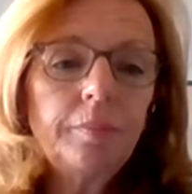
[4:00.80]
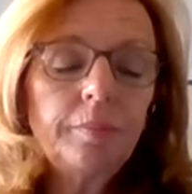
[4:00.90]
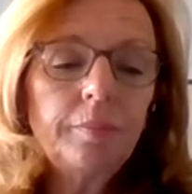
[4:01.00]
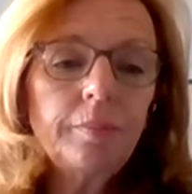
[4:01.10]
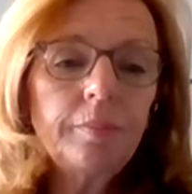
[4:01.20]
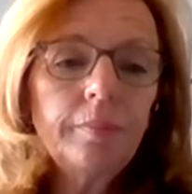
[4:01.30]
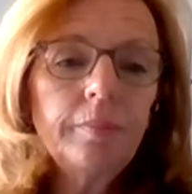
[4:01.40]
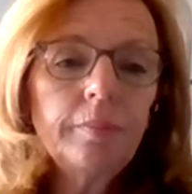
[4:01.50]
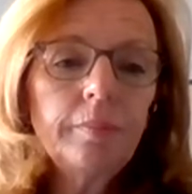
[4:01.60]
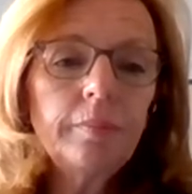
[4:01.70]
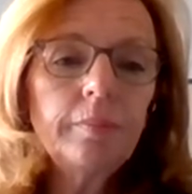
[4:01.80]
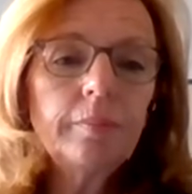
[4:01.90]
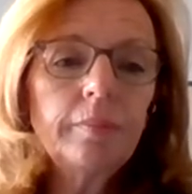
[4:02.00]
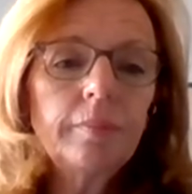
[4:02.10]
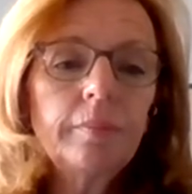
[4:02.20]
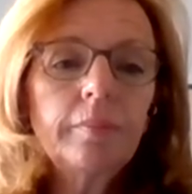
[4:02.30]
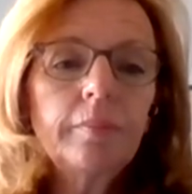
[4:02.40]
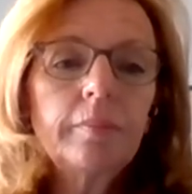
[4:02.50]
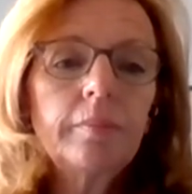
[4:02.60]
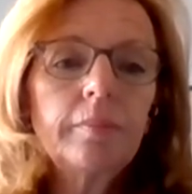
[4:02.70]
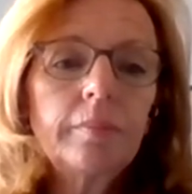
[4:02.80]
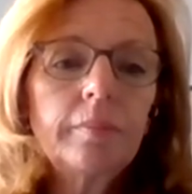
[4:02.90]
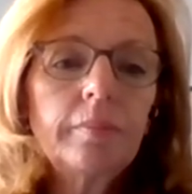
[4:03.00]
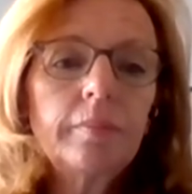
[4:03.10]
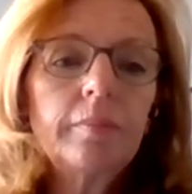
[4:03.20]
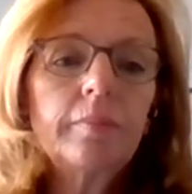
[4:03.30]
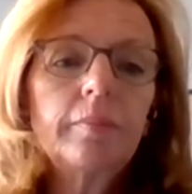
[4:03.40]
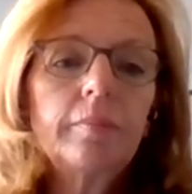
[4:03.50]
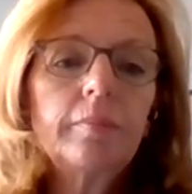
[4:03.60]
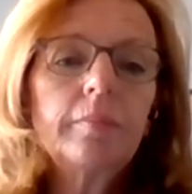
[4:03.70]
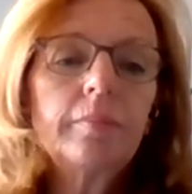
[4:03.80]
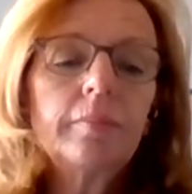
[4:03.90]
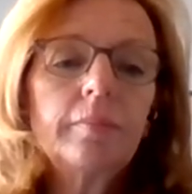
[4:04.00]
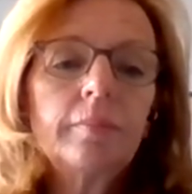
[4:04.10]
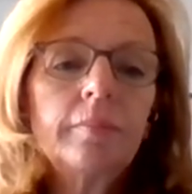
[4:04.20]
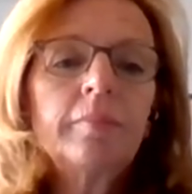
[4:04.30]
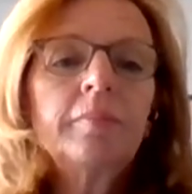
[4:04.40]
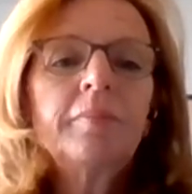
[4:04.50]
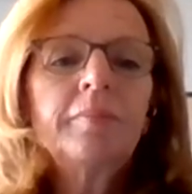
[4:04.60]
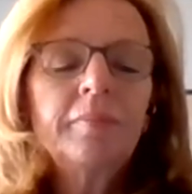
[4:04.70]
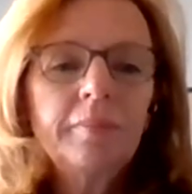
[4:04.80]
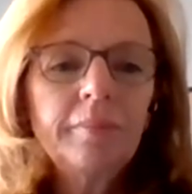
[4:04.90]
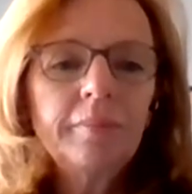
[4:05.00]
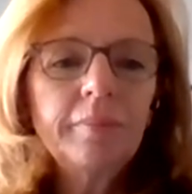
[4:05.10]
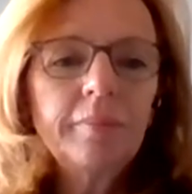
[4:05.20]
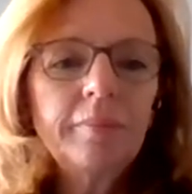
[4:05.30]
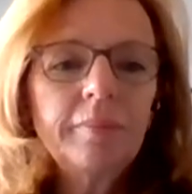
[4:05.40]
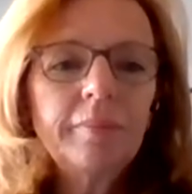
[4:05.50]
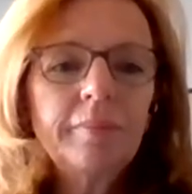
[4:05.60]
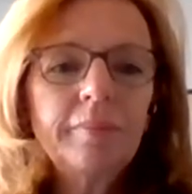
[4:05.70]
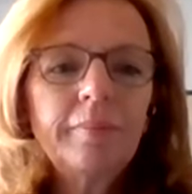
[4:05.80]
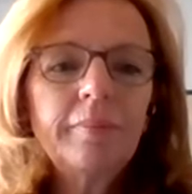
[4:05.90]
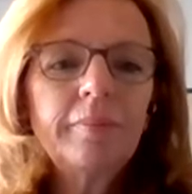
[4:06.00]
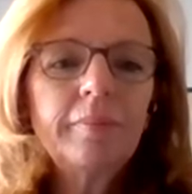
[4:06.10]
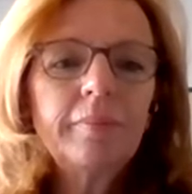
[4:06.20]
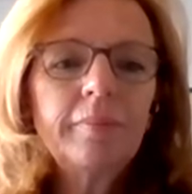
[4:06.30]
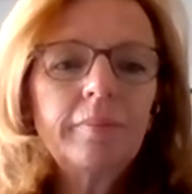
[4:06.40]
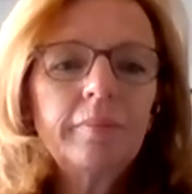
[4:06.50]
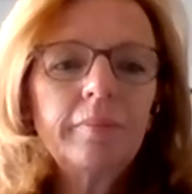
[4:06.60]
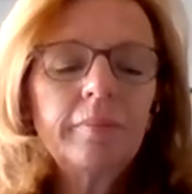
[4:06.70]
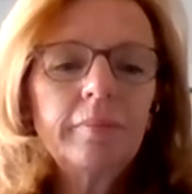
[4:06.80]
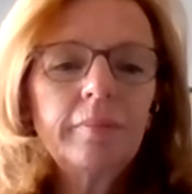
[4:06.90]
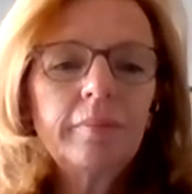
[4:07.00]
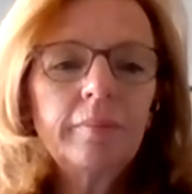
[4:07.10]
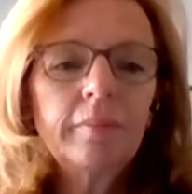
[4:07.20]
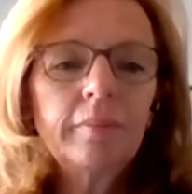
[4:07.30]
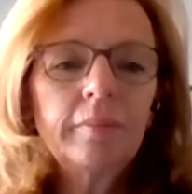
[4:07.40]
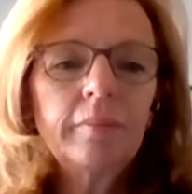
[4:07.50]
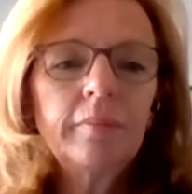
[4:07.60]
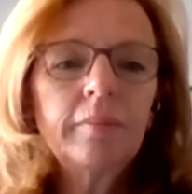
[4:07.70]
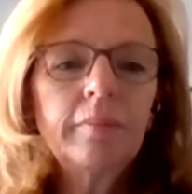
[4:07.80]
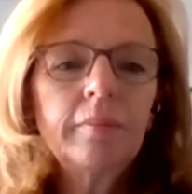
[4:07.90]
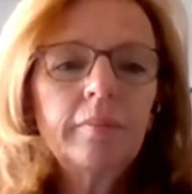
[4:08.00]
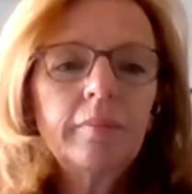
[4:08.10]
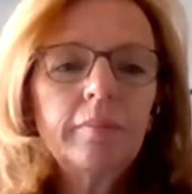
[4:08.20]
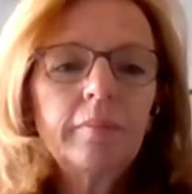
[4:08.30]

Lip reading: The person shown says nothing.